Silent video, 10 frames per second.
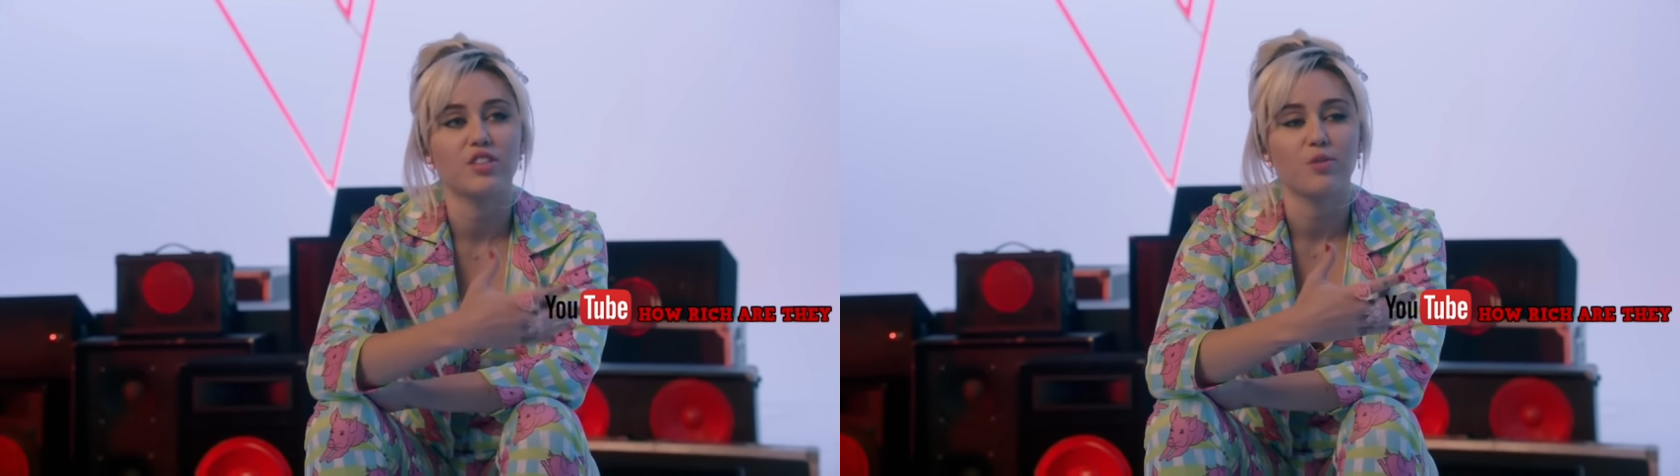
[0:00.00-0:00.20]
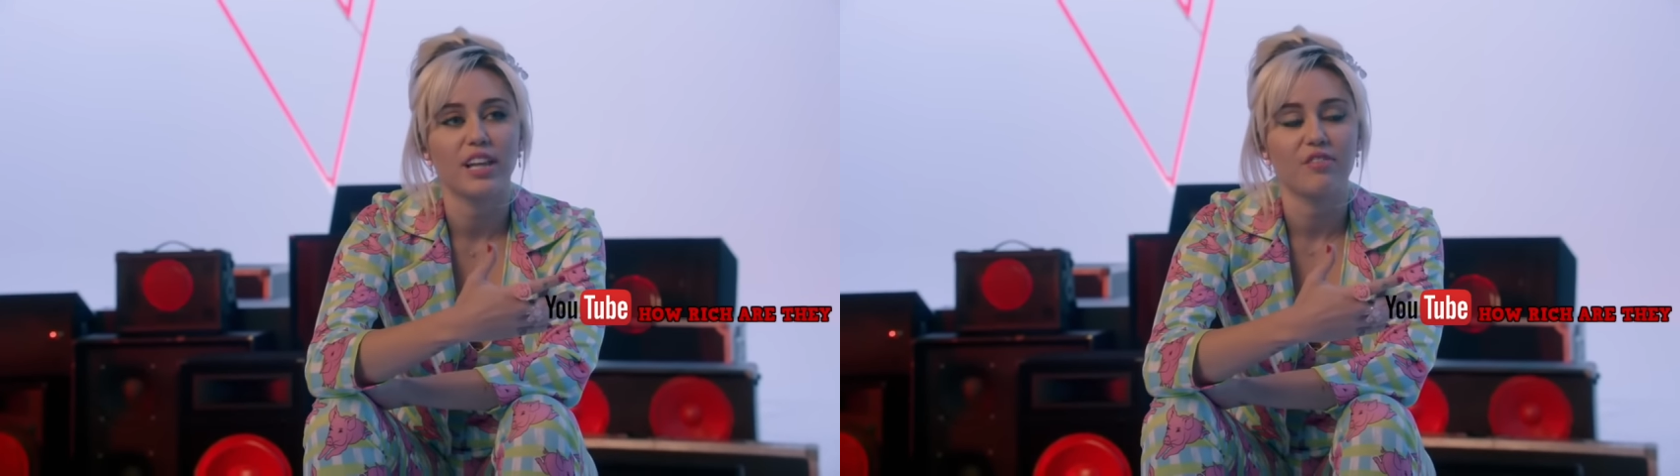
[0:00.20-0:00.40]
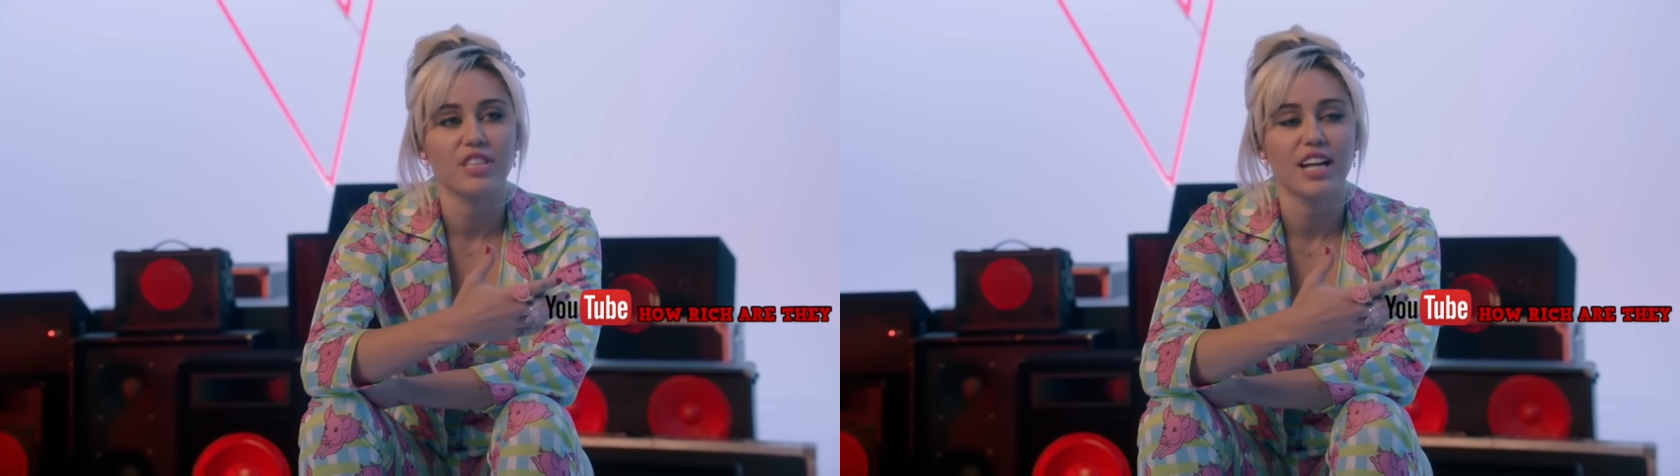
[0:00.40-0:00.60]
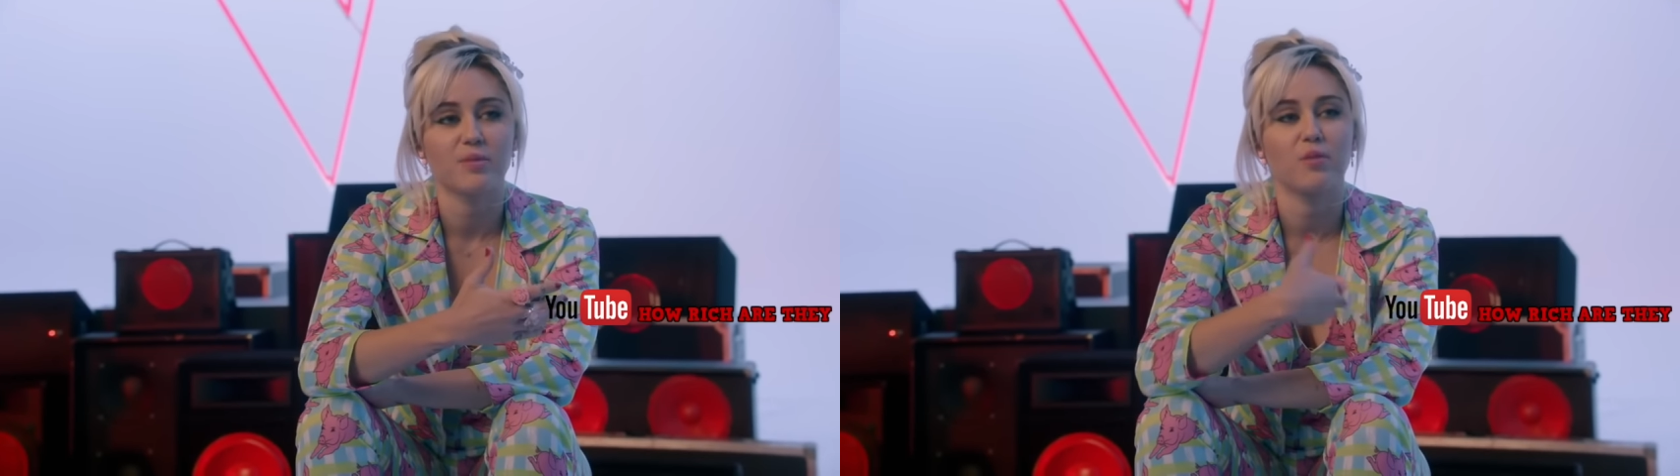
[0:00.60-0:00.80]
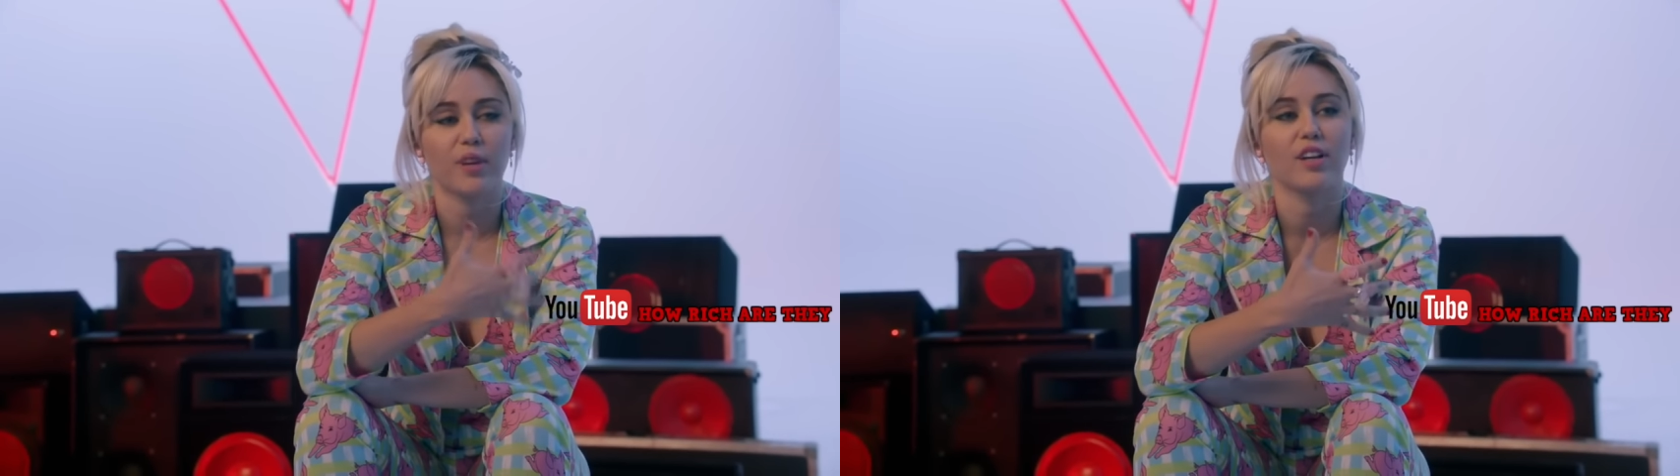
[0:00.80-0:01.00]
we kicked
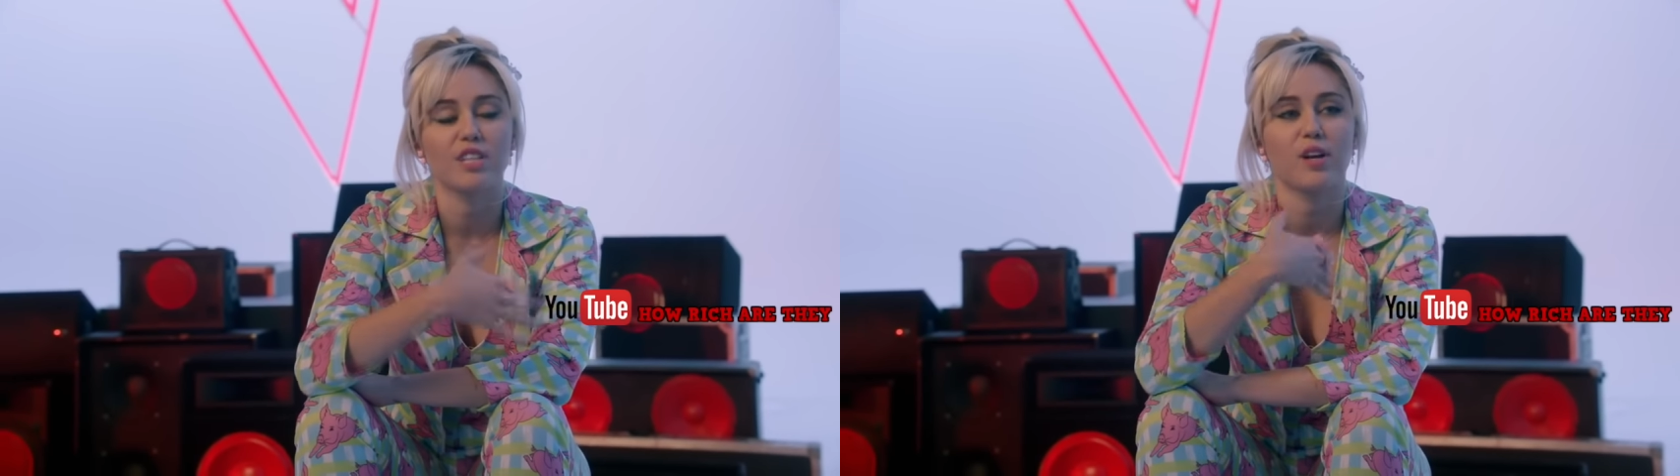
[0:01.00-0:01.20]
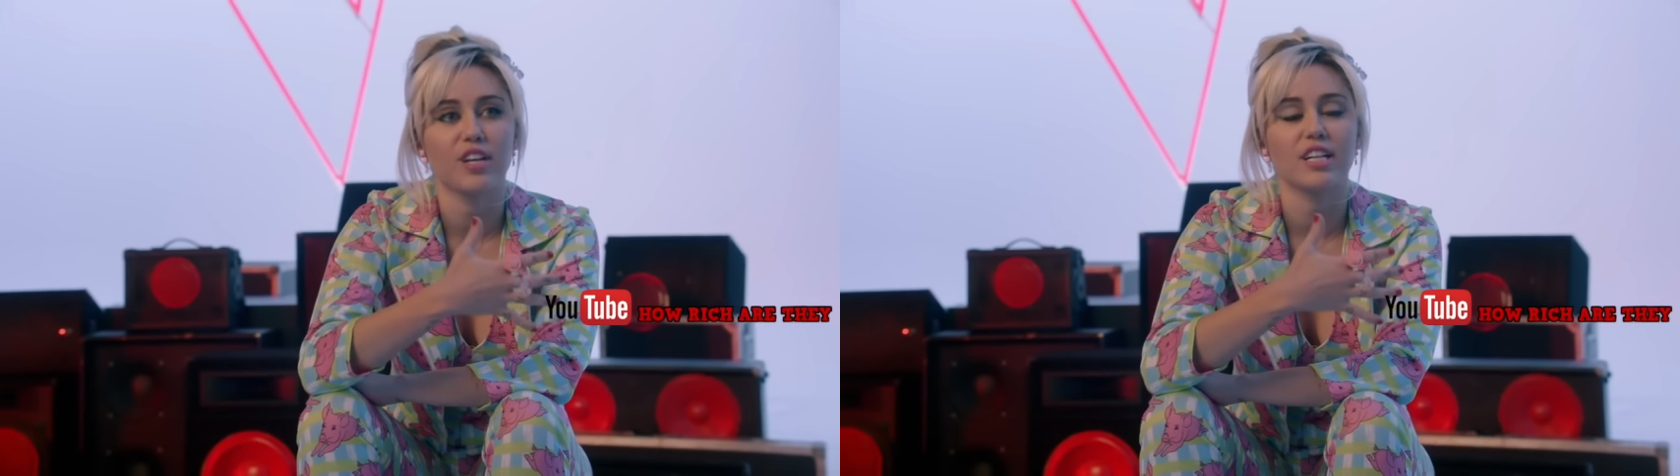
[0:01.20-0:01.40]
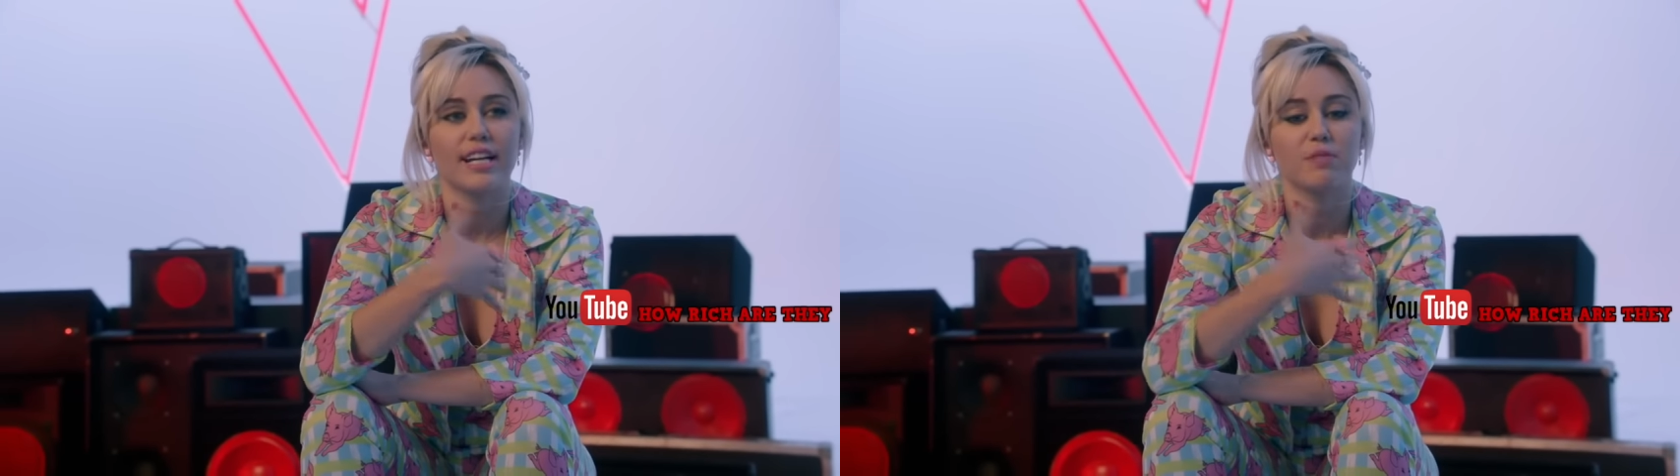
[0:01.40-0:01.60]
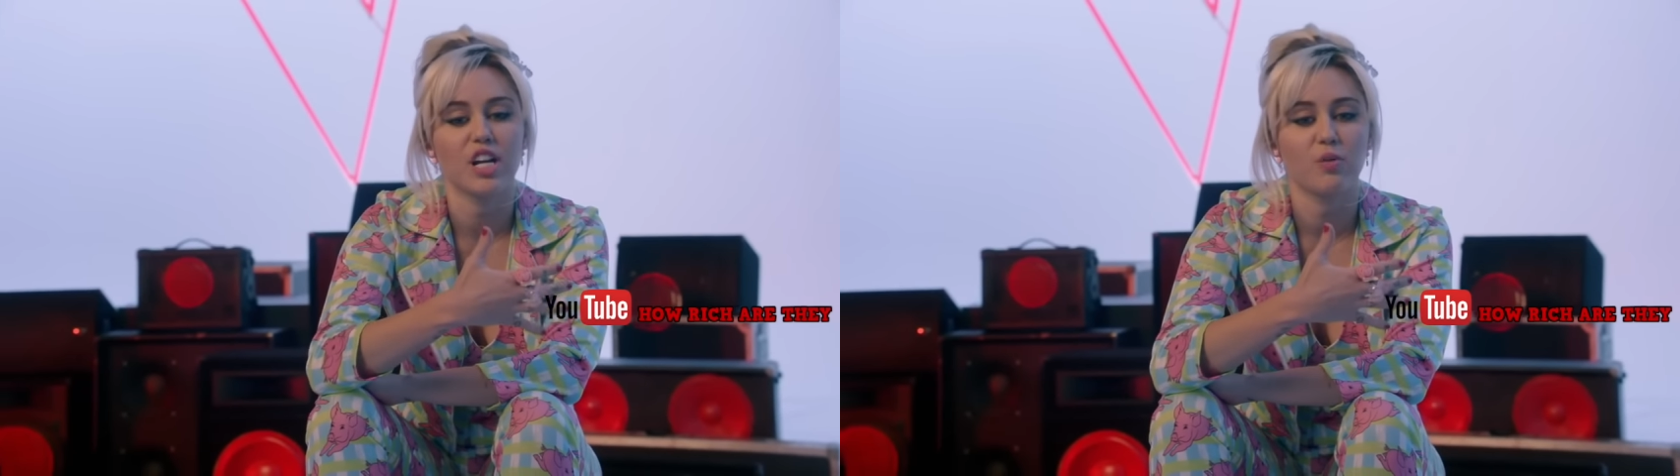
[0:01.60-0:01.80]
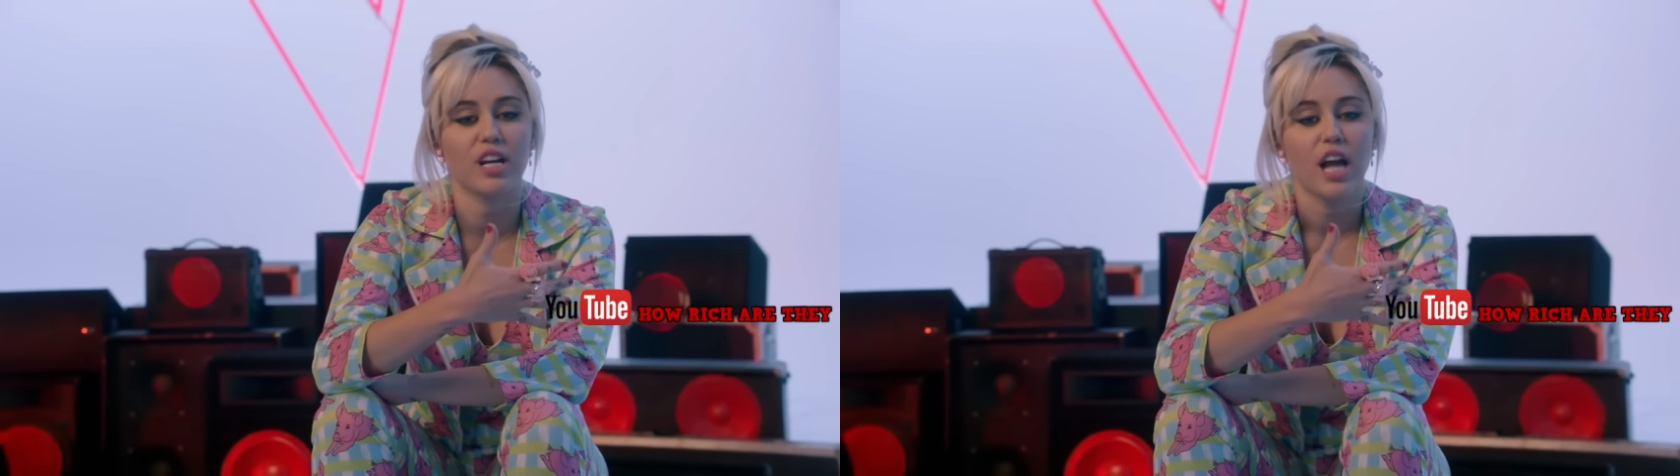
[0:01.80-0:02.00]
it almost
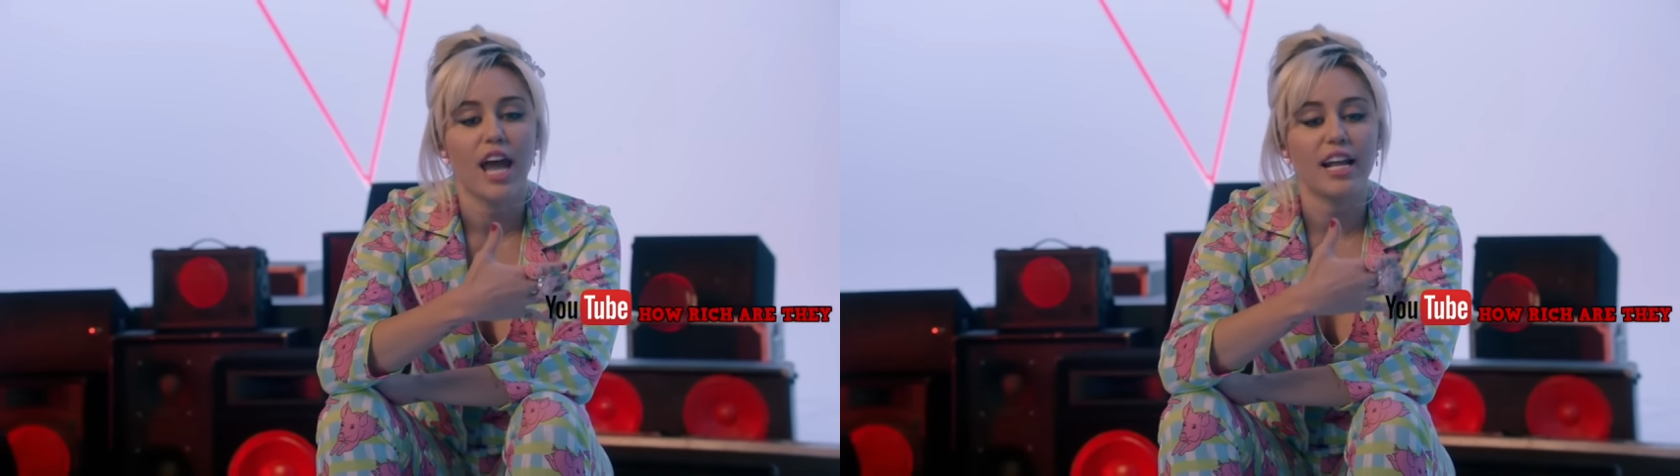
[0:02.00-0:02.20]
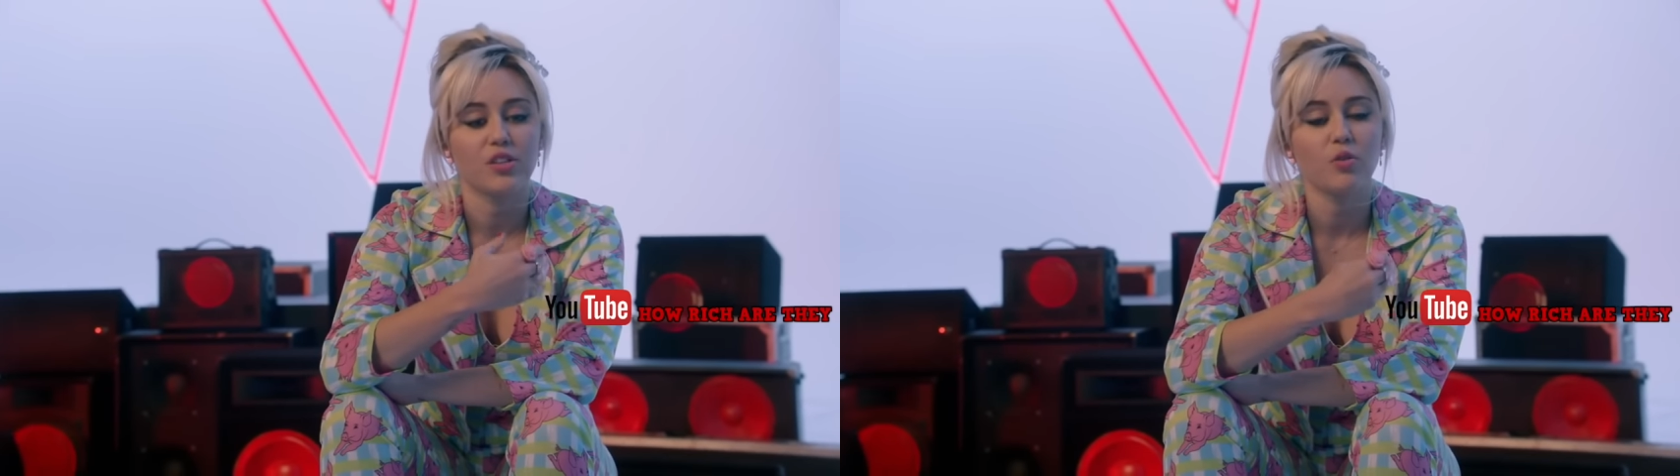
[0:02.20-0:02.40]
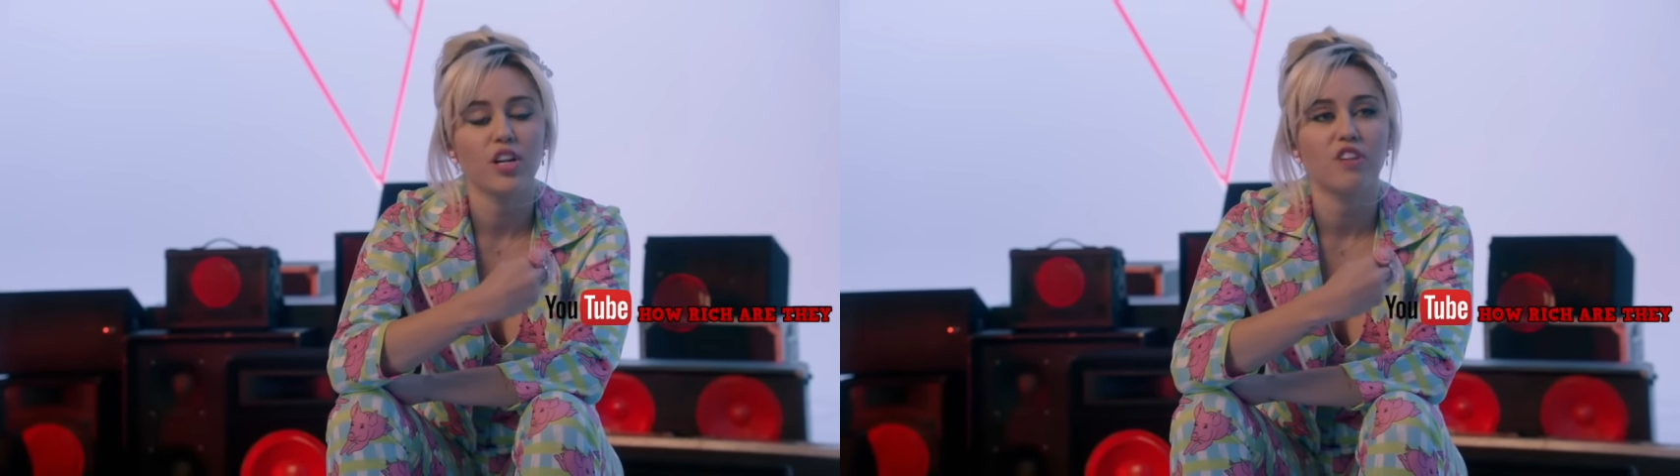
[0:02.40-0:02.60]
every day at my